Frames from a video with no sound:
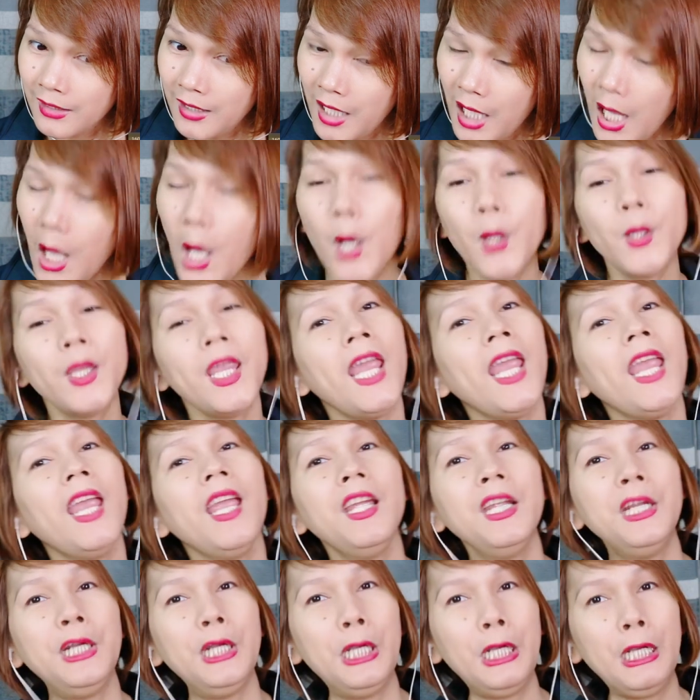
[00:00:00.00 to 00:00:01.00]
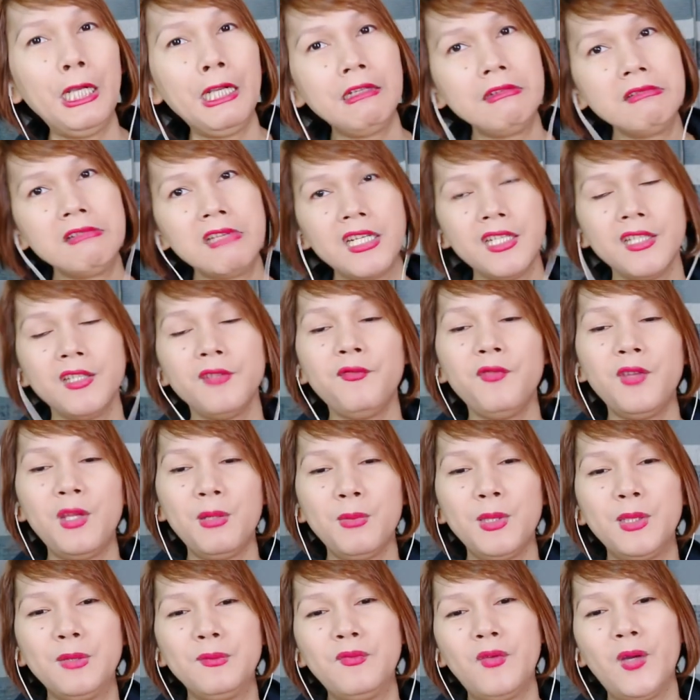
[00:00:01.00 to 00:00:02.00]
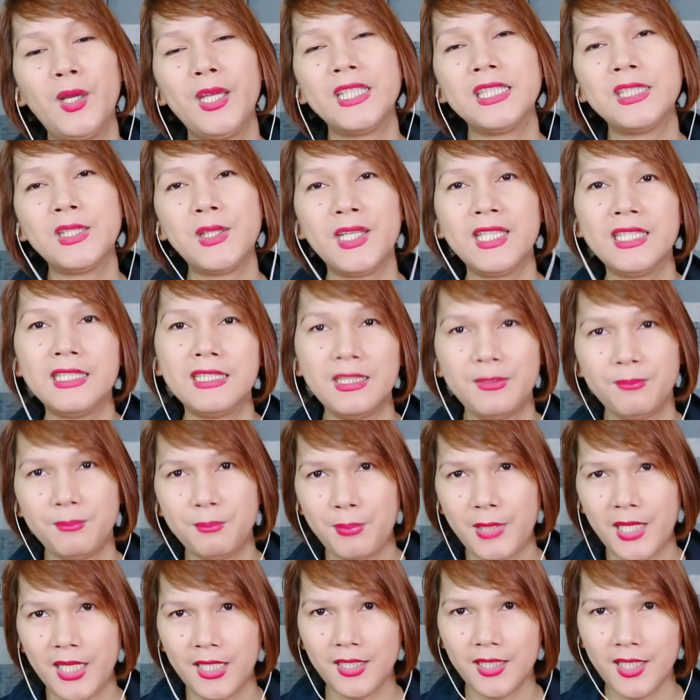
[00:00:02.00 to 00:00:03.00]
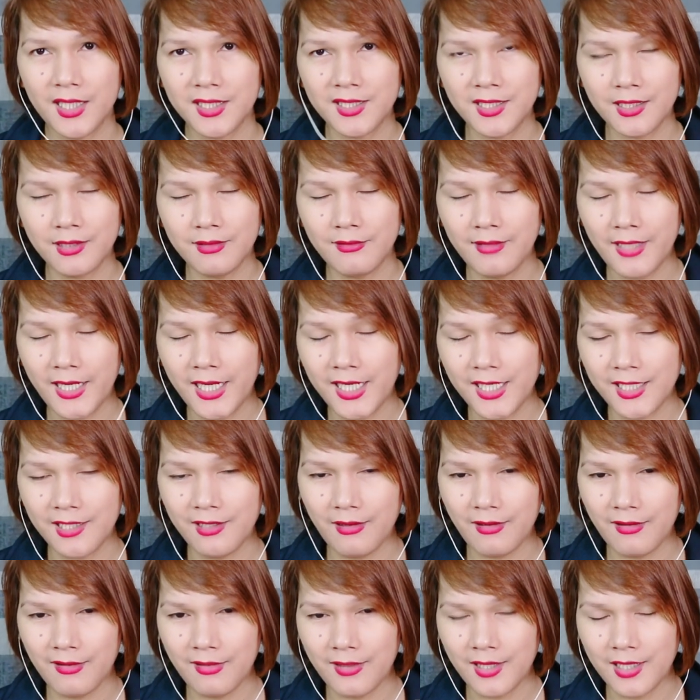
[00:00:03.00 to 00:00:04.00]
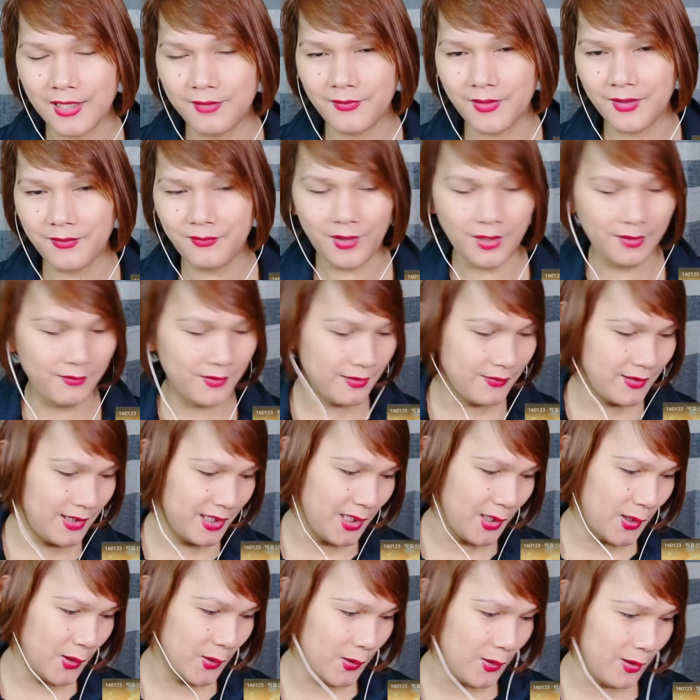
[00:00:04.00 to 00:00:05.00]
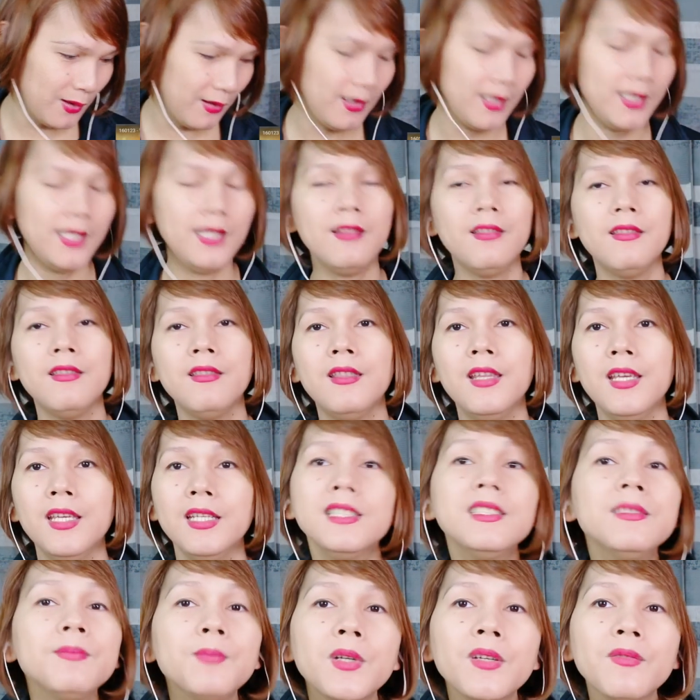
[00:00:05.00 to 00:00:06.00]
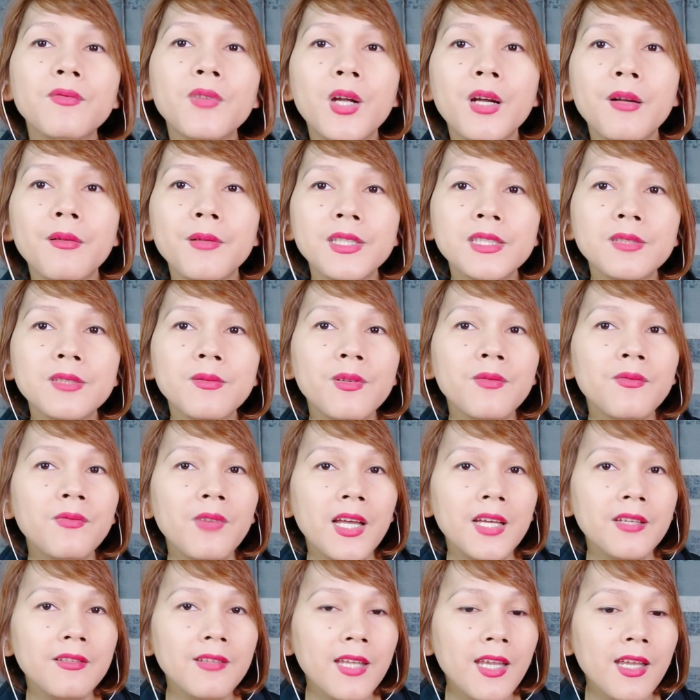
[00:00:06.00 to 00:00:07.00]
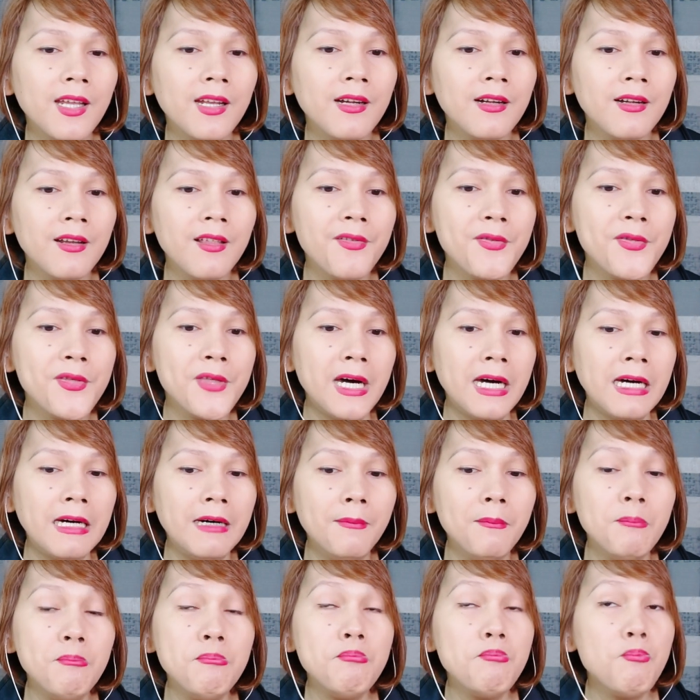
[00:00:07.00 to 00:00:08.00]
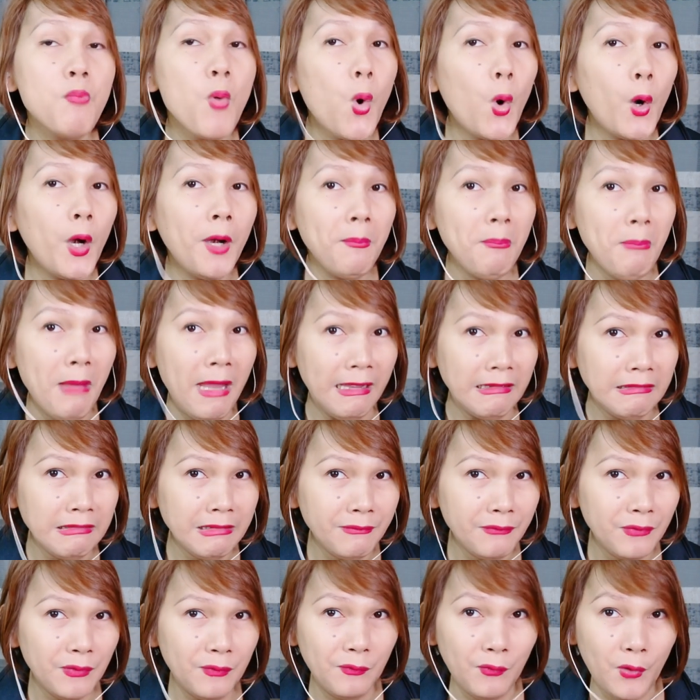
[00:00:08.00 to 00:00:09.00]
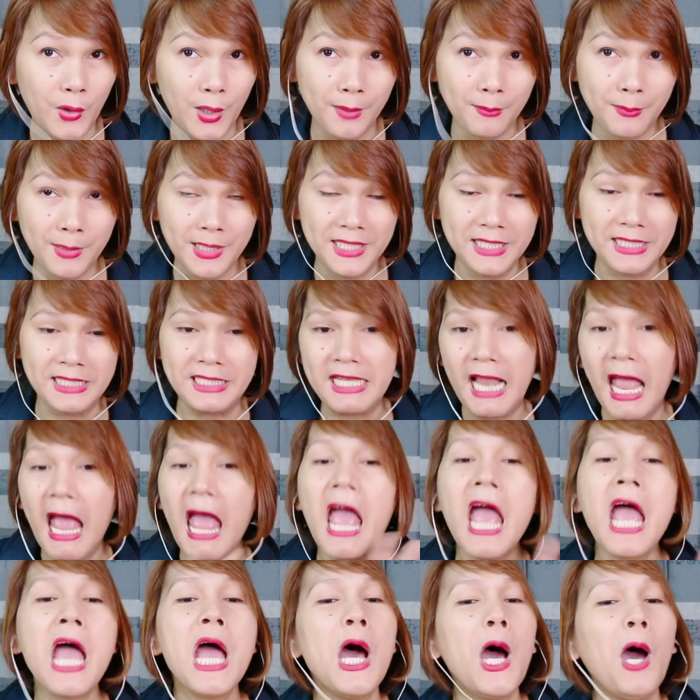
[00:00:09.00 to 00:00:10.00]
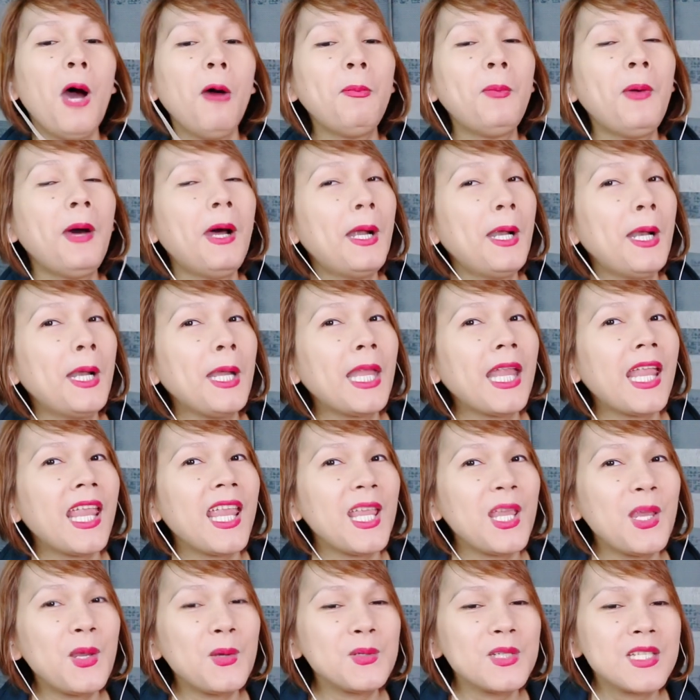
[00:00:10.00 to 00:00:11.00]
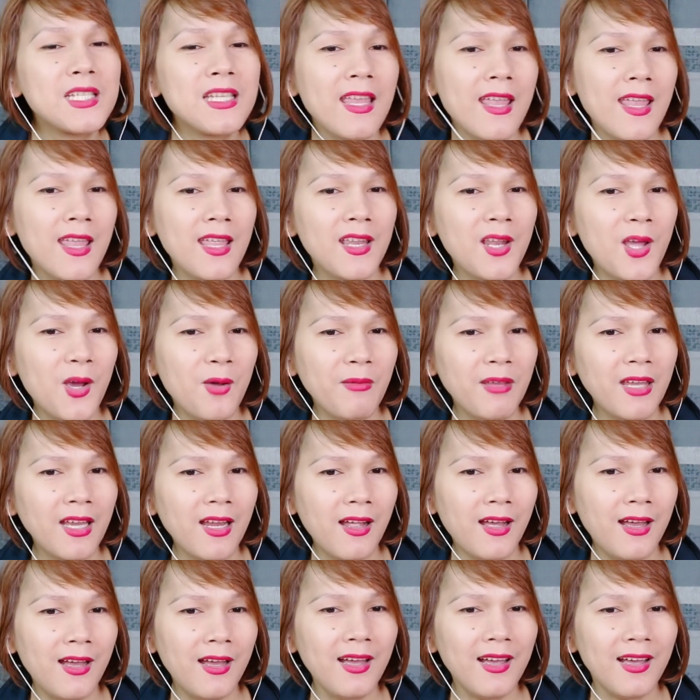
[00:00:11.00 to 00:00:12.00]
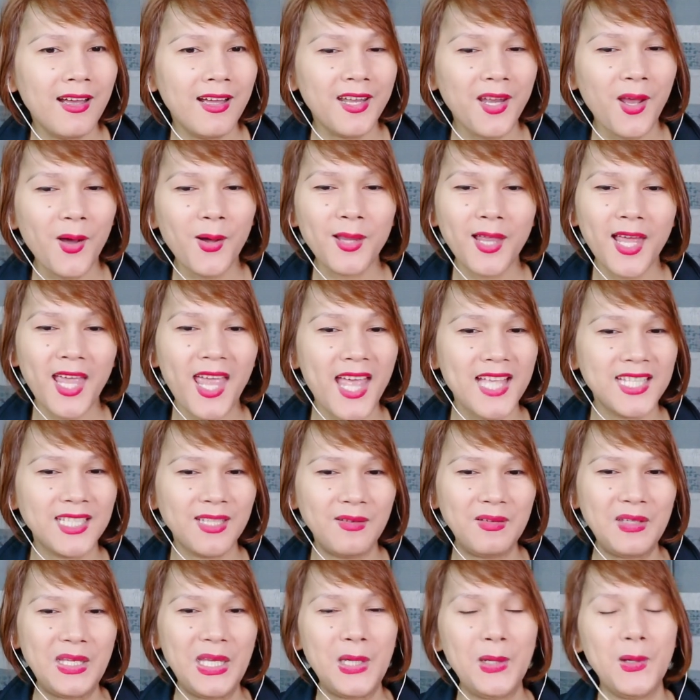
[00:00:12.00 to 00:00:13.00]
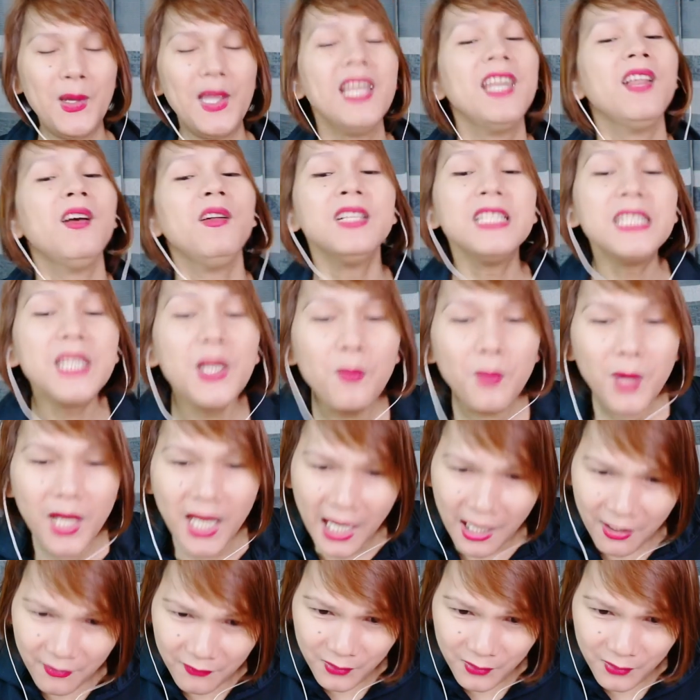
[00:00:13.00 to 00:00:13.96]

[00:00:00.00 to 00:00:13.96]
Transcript: Okay, I heard the other female voice is a bit delayed on this performance. You know, in this performance, we find here the more manly performance a park Hyoshin. Oh my God. All I ask of you. And also we have